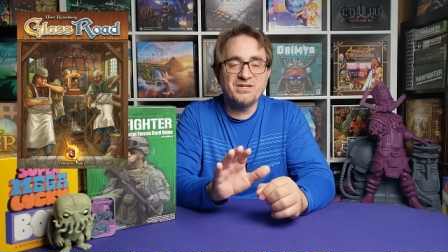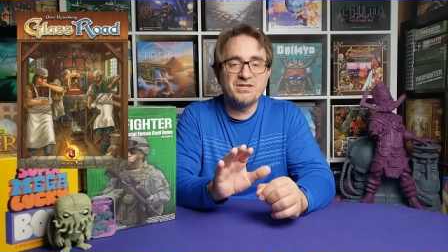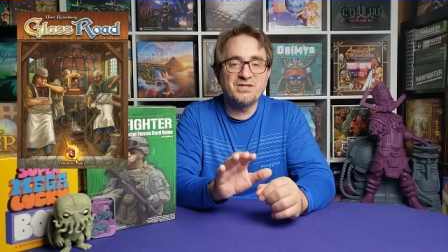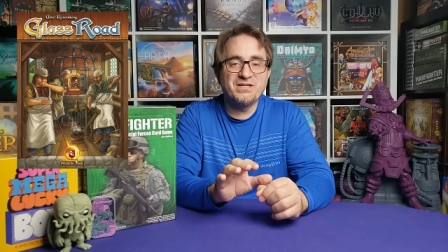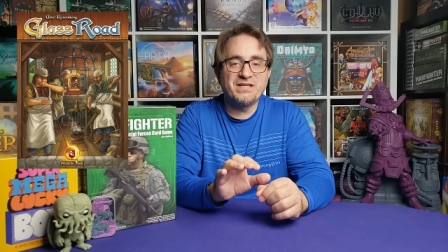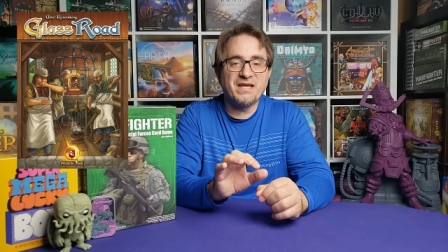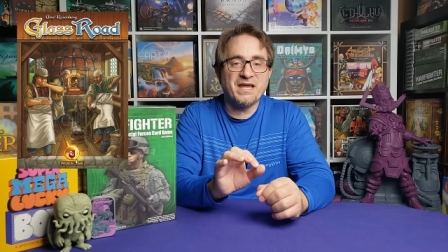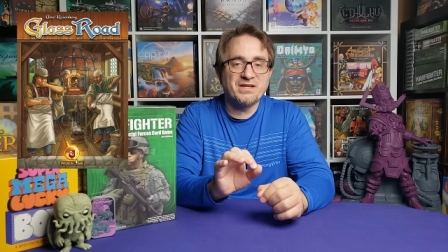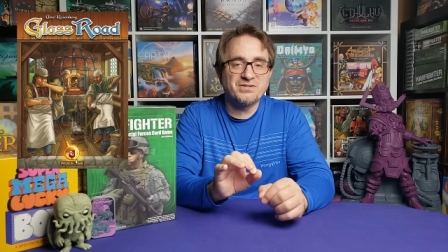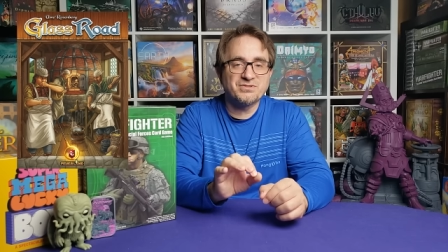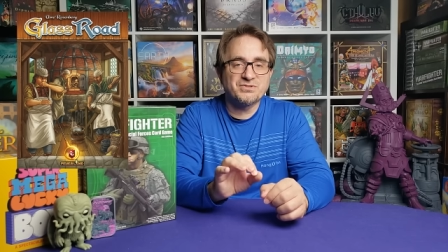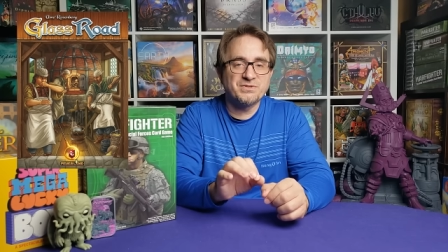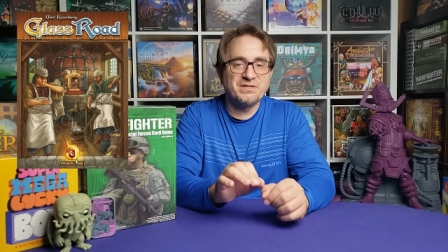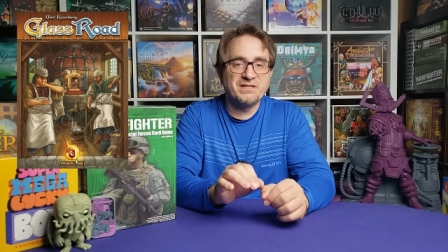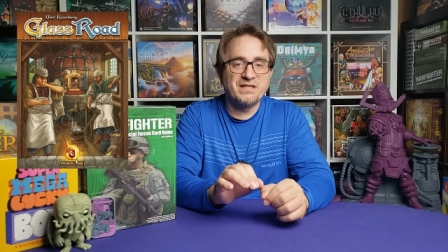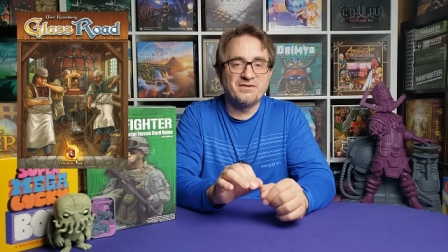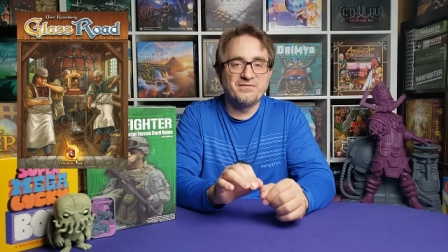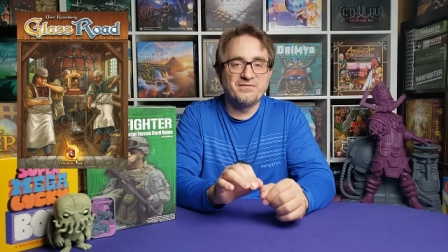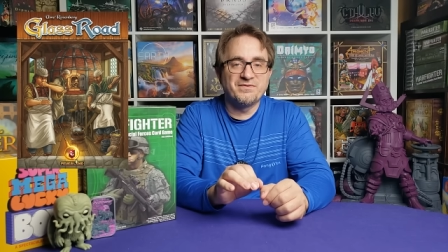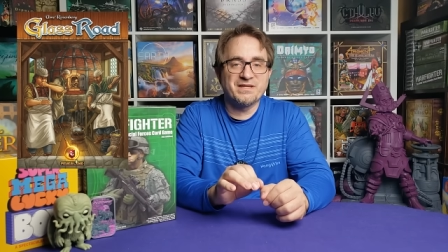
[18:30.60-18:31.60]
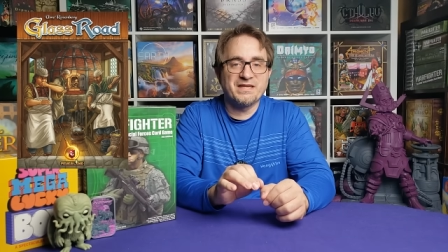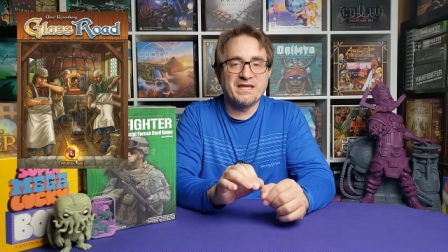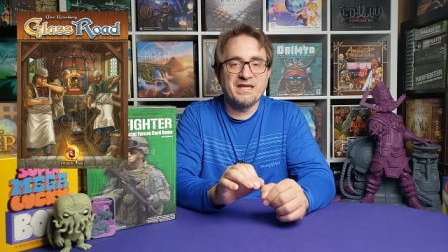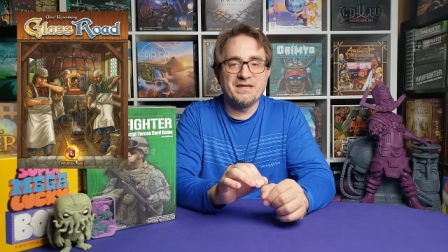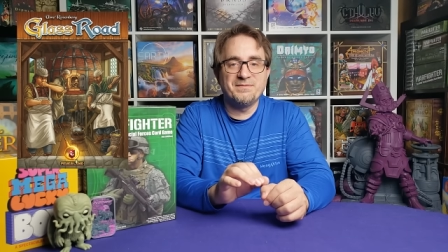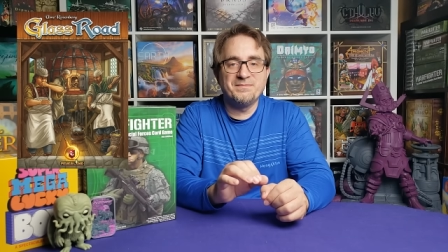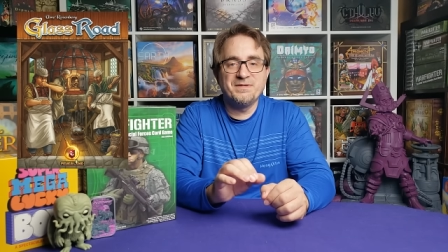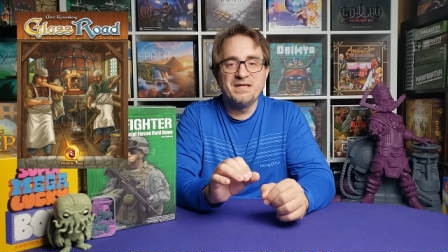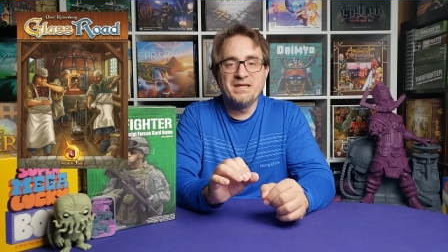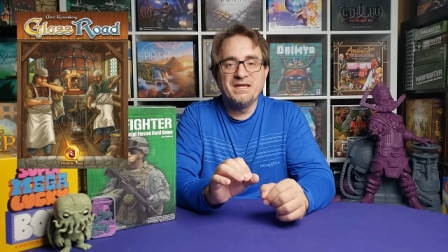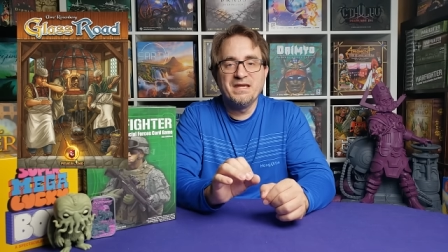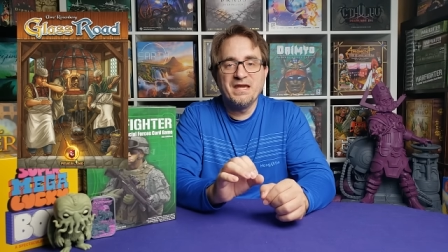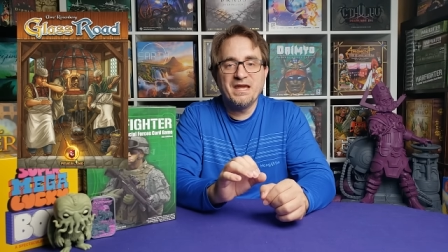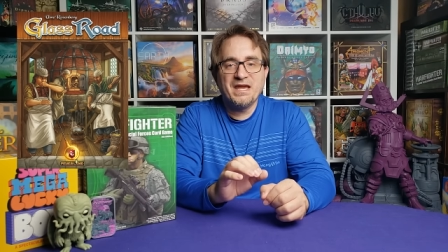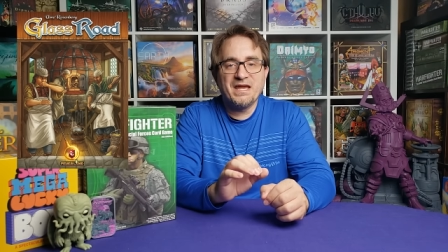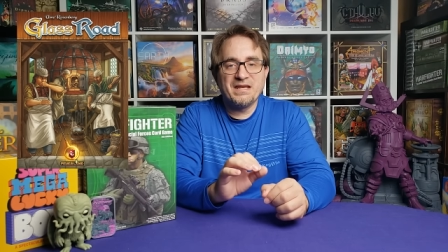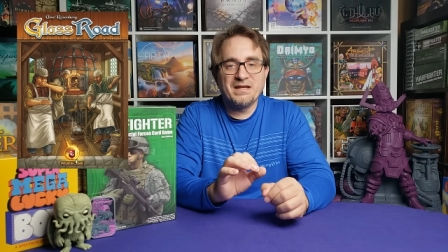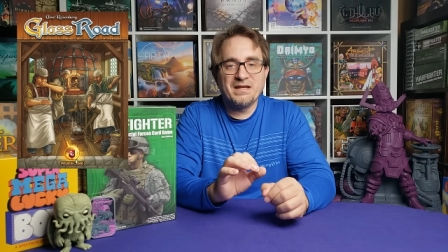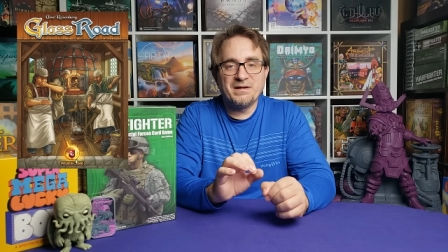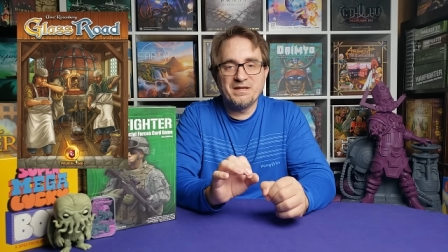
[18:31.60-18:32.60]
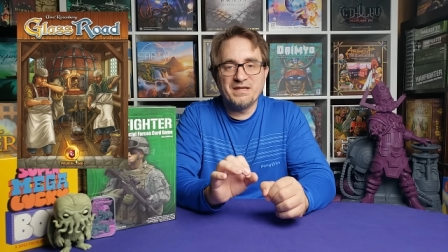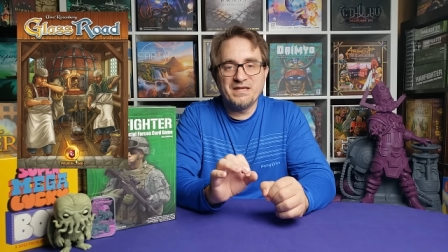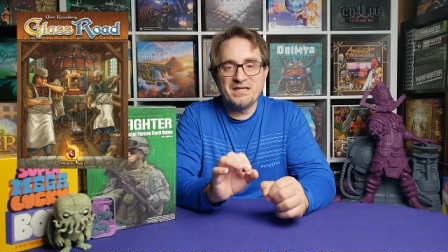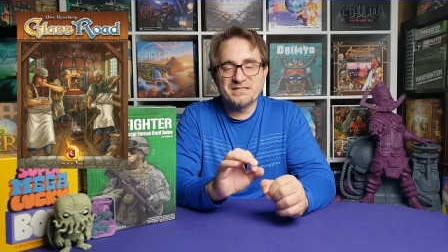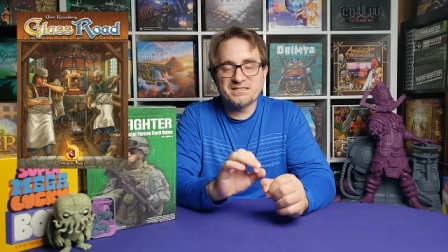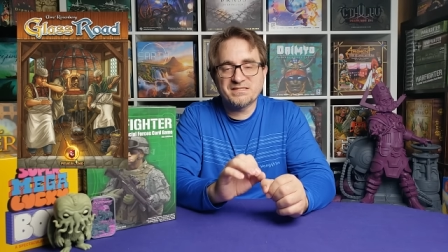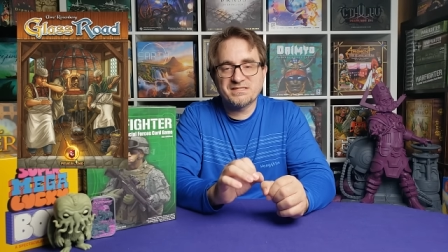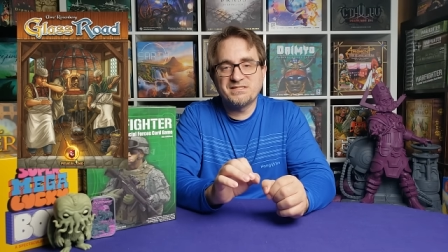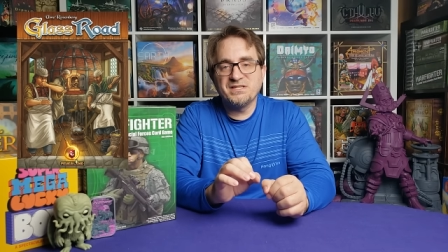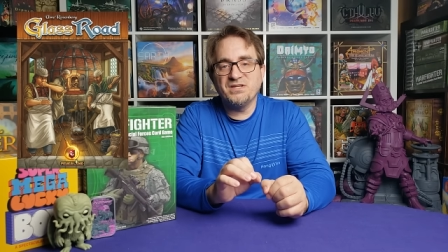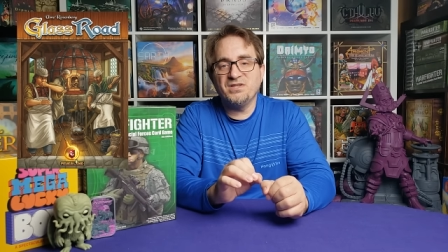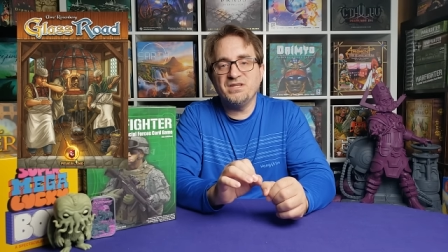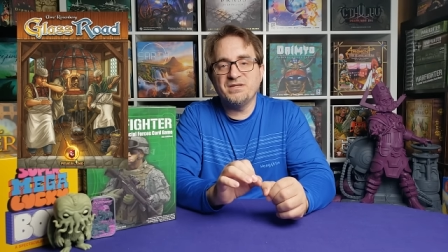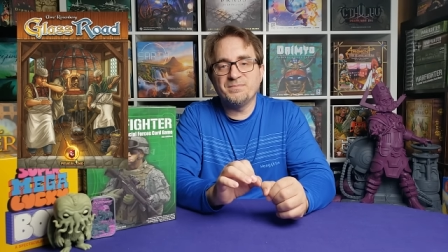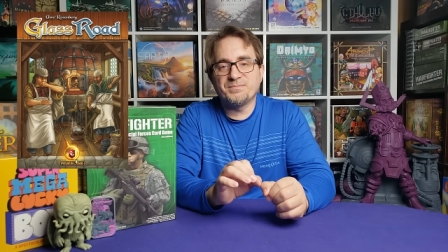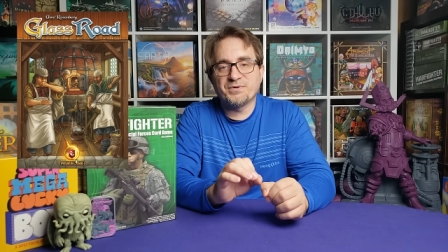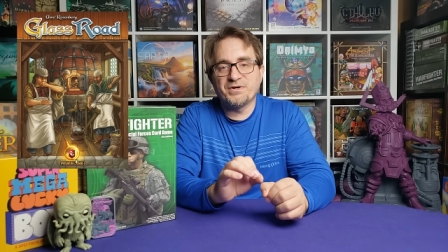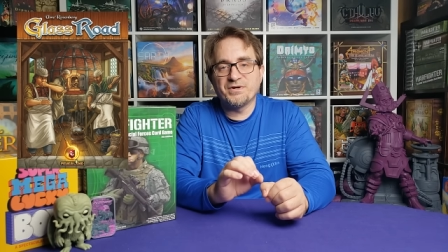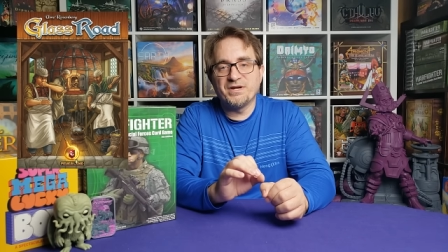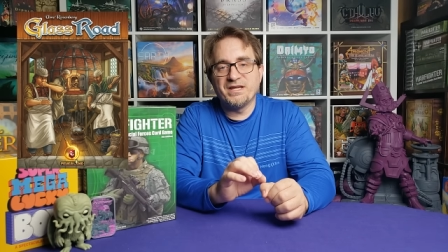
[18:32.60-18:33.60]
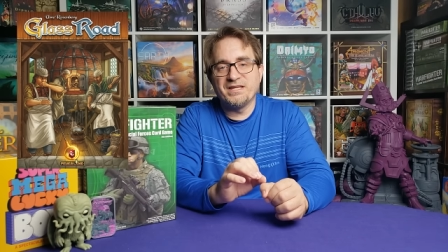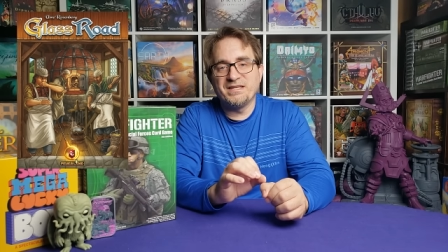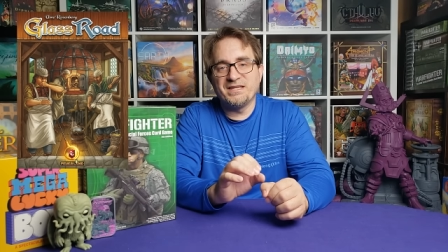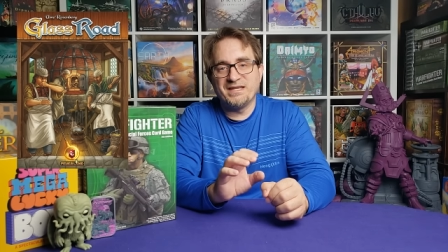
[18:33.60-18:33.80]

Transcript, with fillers: good entry level game and uh, it's still in print.